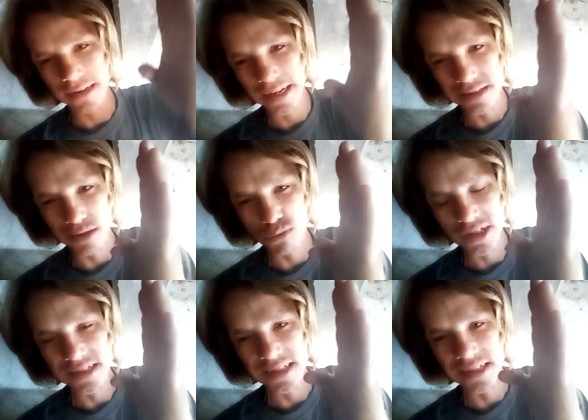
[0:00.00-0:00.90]
As it
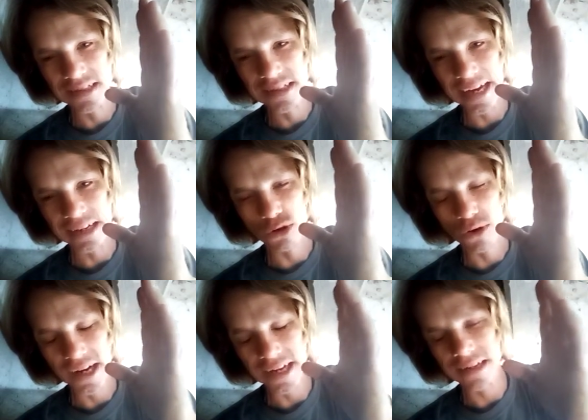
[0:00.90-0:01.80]
reads in
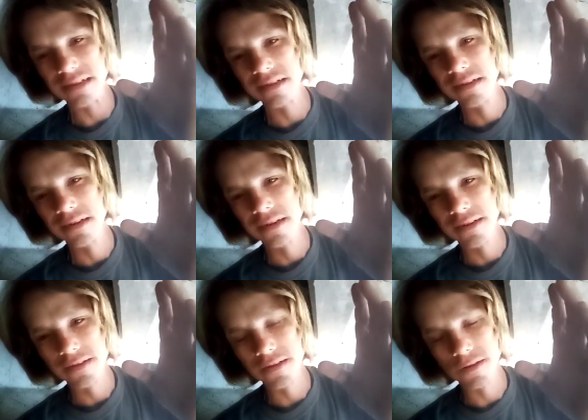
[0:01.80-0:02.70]
Daniel 8,
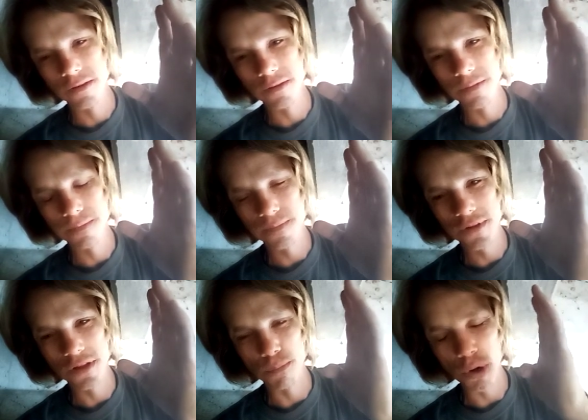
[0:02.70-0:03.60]
the,
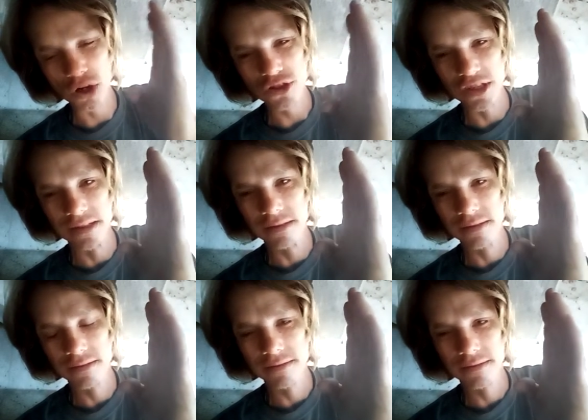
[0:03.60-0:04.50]
the Persian
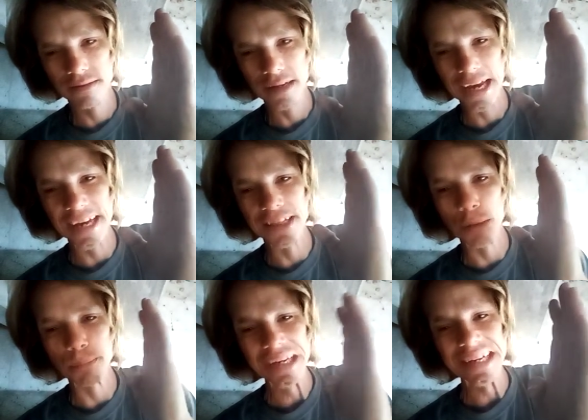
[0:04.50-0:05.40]
and
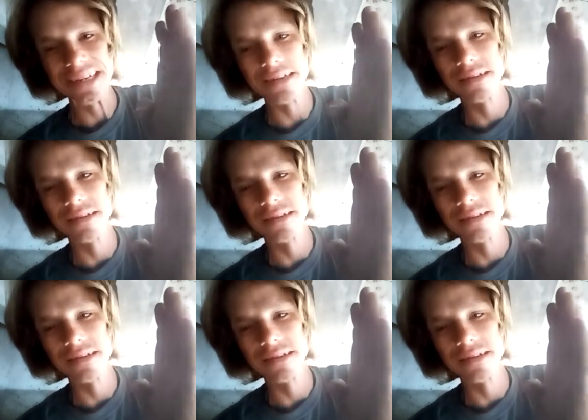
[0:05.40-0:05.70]
the Mede.